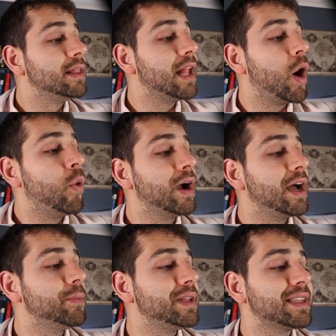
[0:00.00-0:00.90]
Now
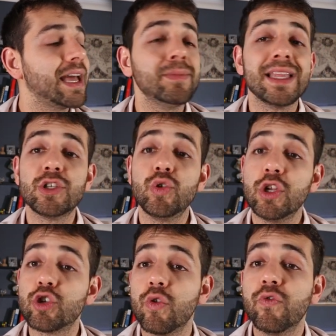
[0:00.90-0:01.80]
come the time that you
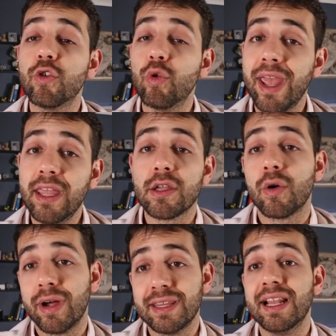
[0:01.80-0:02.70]
need to configure,
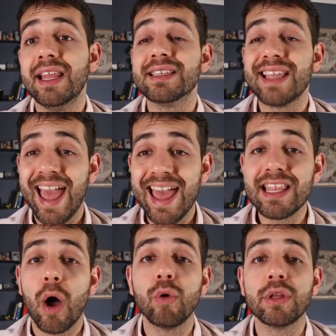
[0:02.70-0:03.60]
or at least
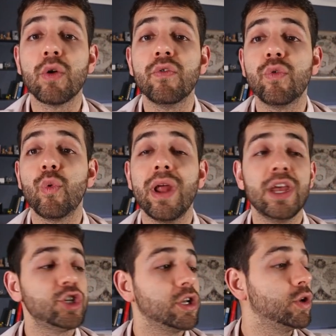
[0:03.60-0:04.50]
add all the
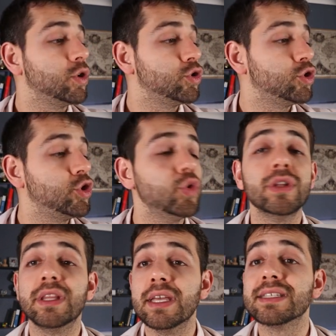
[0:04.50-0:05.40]
configuration to
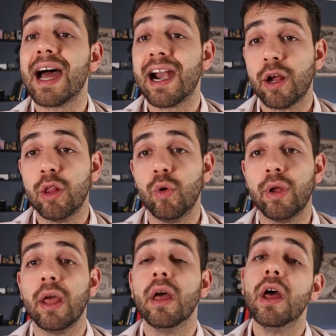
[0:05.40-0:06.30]
this
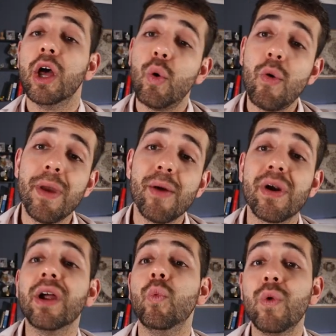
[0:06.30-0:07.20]
Rclone.
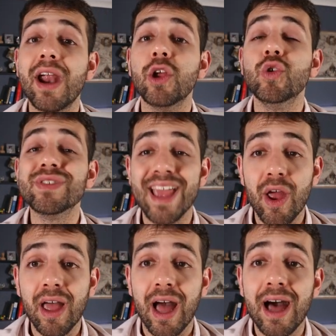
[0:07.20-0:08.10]
Remember, we are
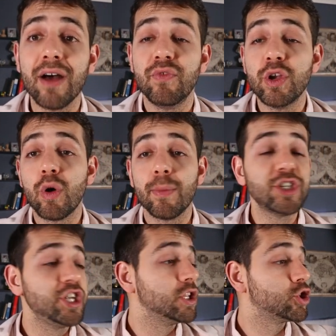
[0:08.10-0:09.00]
using a virtual
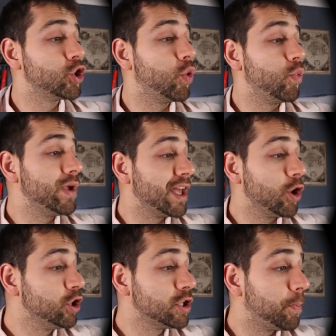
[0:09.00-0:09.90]
machine, so we
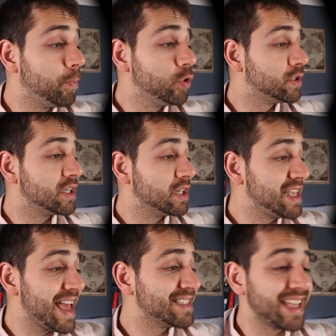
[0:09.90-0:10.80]
cannot put
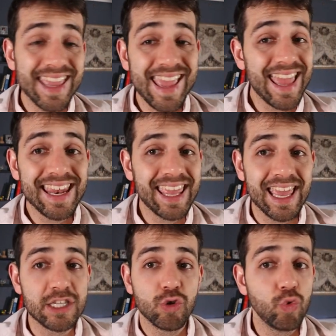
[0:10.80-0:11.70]
yes in any
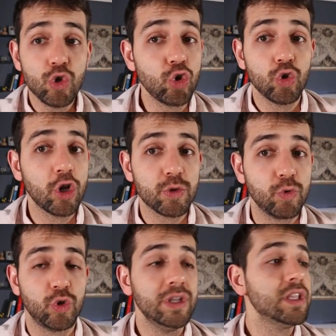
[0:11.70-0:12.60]
case. We should not
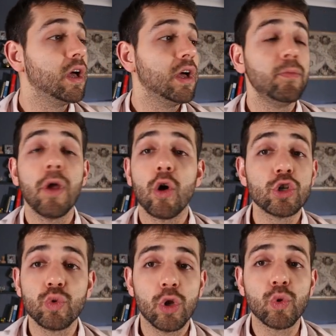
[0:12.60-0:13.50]
put it
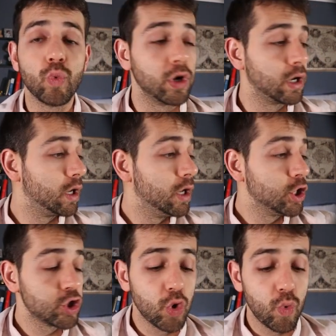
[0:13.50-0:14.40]
because it will not work.
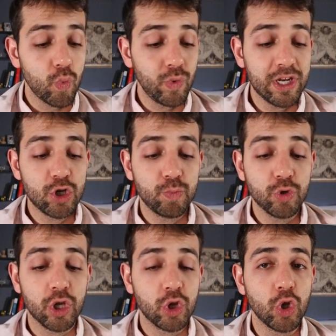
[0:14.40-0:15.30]
So we need to
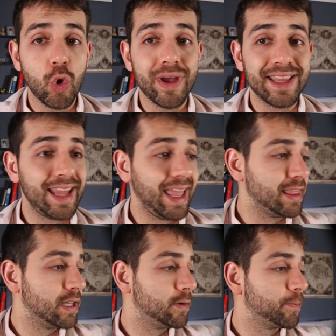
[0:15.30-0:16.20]
put no and
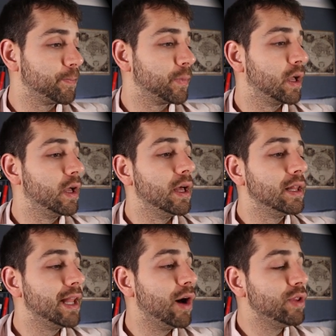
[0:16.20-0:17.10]
enter.
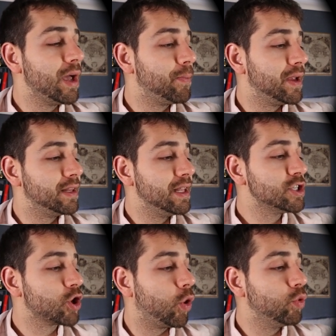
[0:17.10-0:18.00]
Now there appear
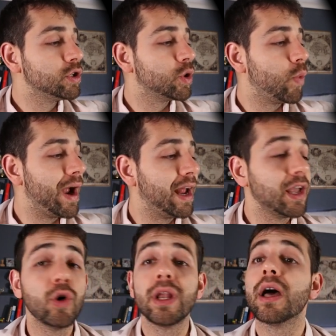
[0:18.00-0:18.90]
this code where
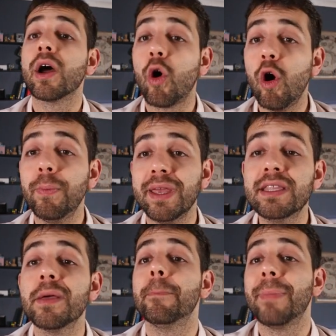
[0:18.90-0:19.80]
I'm gonna copy
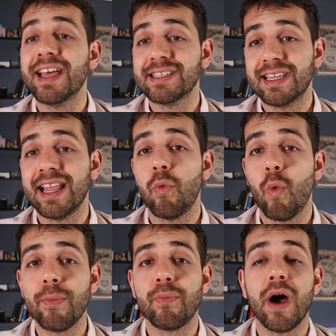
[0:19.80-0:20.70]
it, paste in a
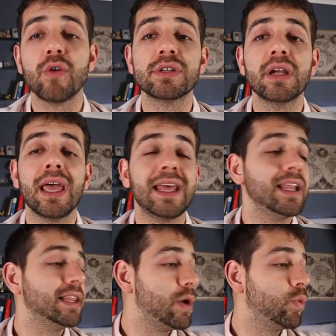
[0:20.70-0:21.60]
web browser,
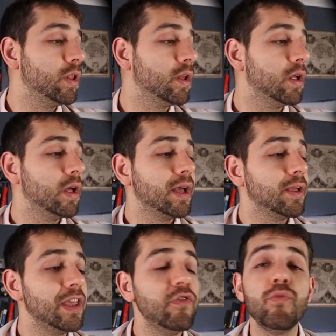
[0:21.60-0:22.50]
and they will
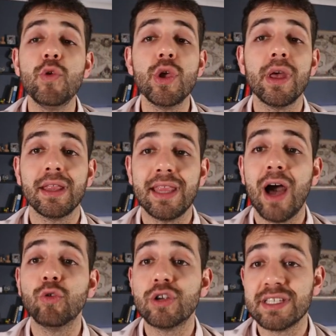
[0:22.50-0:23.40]
give me
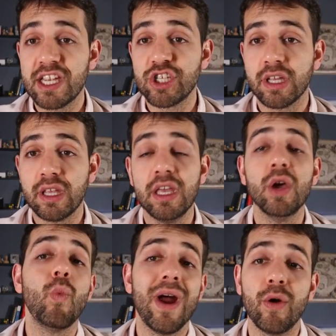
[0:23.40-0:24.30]
the authorization
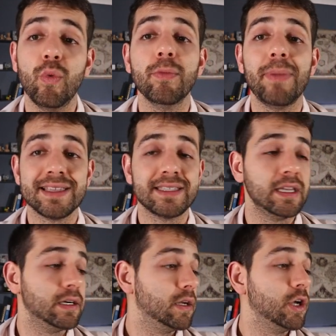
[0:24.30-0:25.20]
key where I will pass here.